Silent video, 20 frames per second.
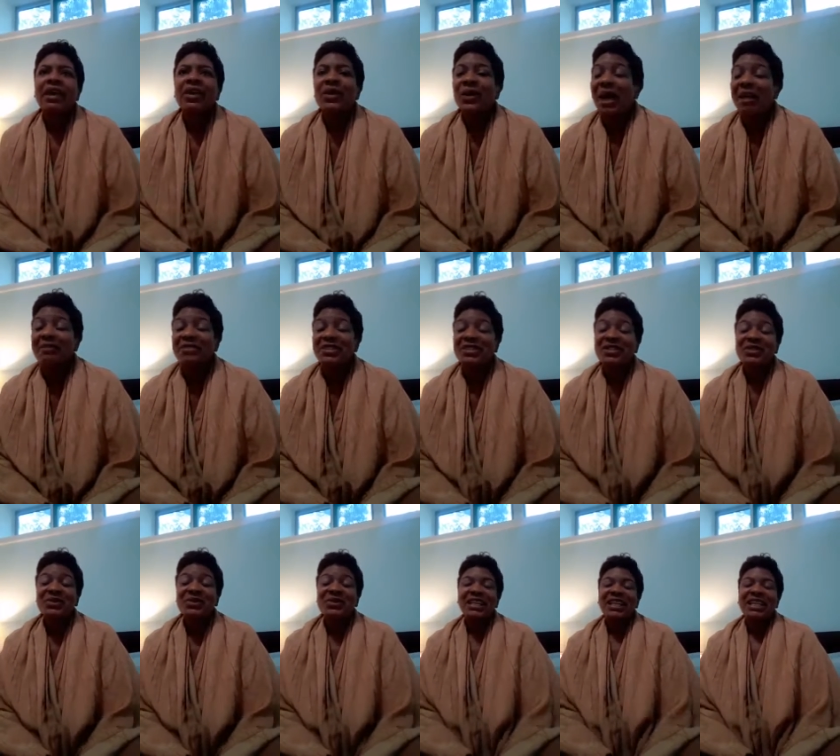You don't have to
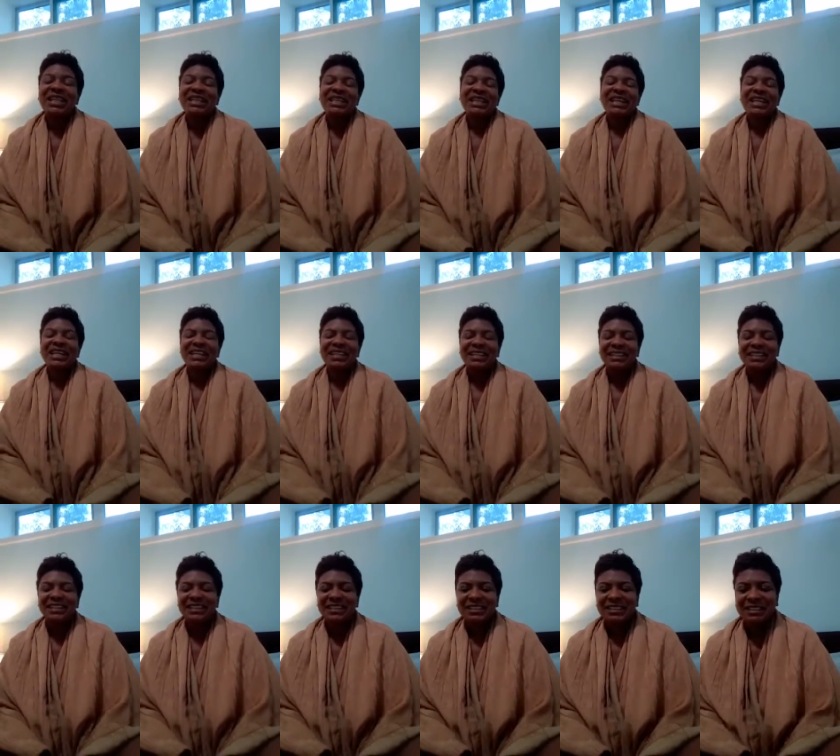do anything.
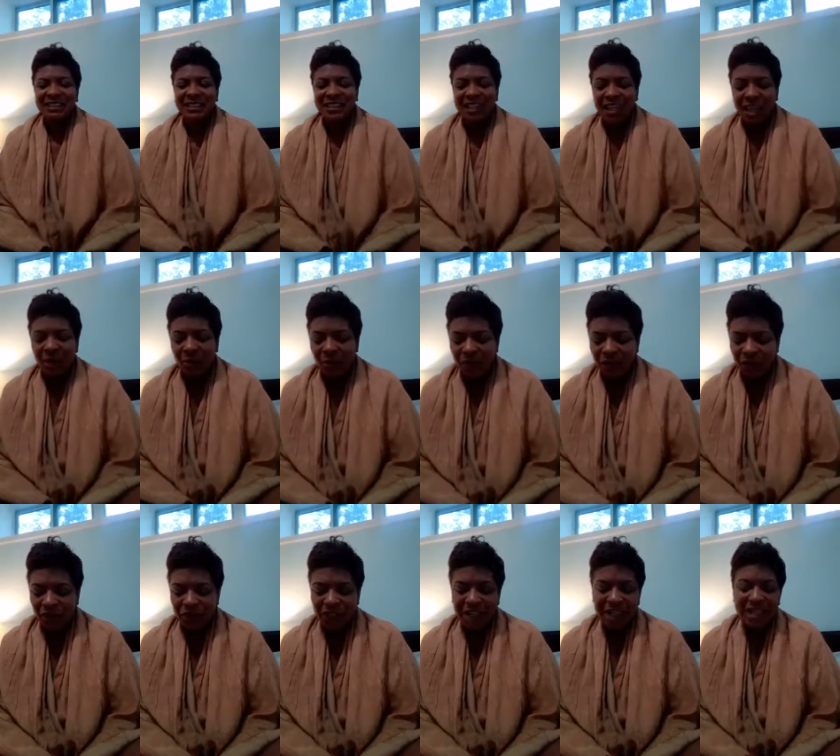And when
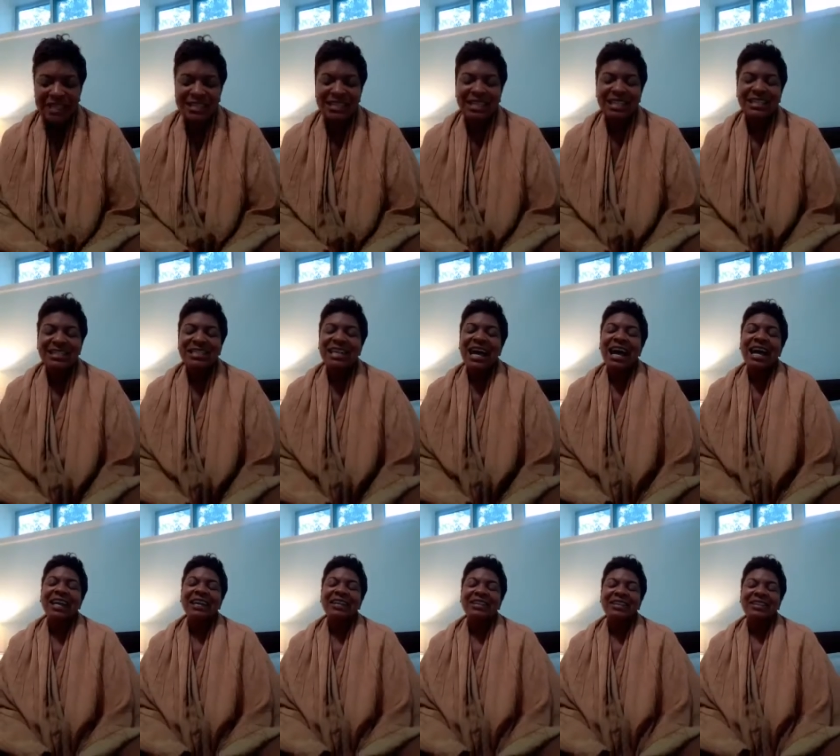your legs get
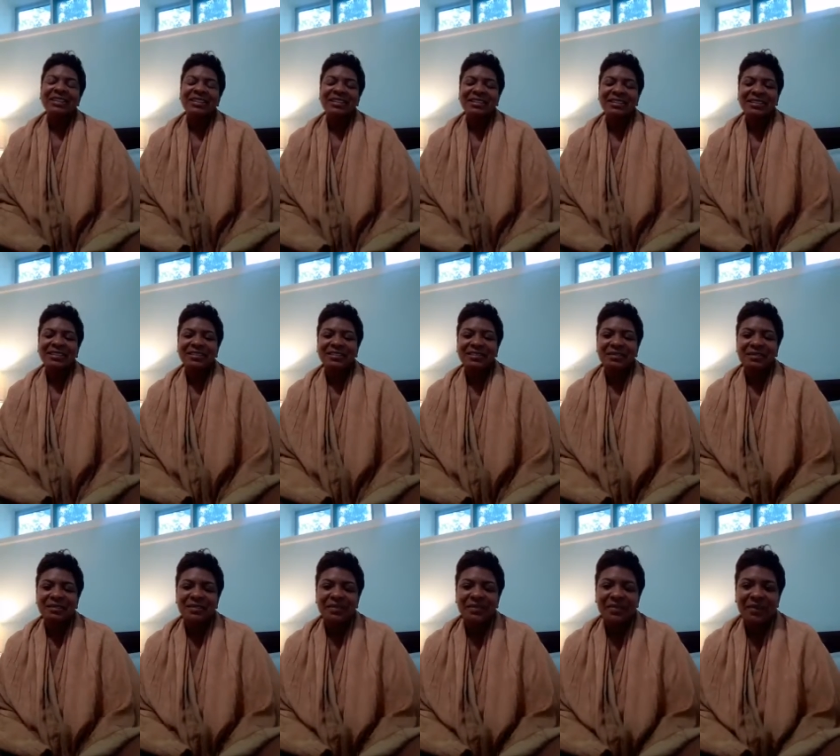tired,
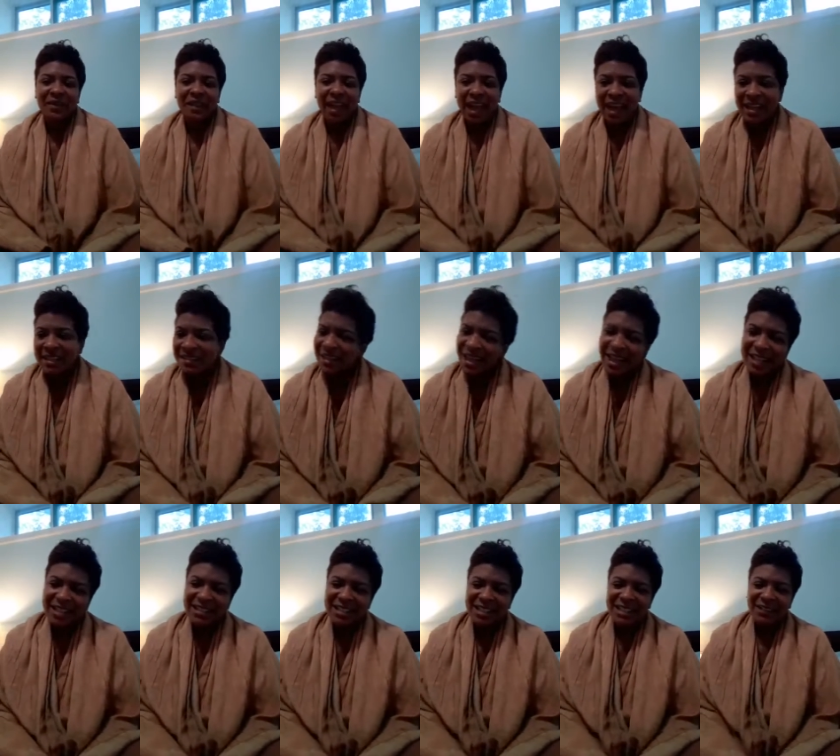ask
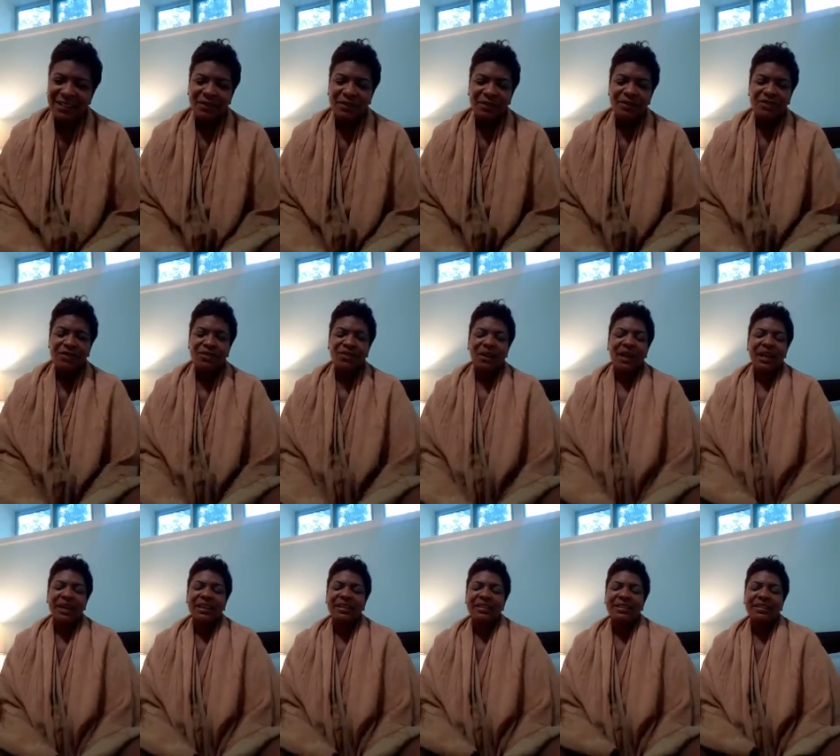God to give you strength,